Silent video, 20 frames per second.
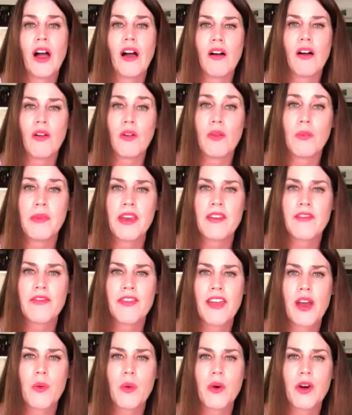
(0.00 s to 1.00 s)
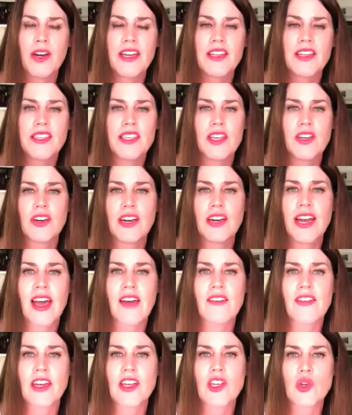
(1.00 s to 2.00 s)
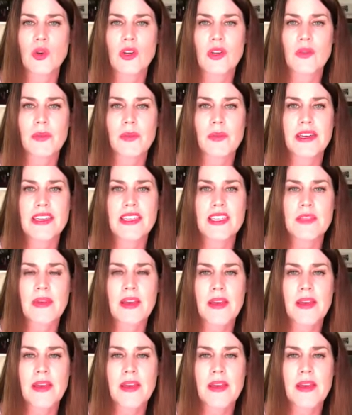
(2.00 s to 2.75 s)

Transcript: home if they were considering having a joint replacement?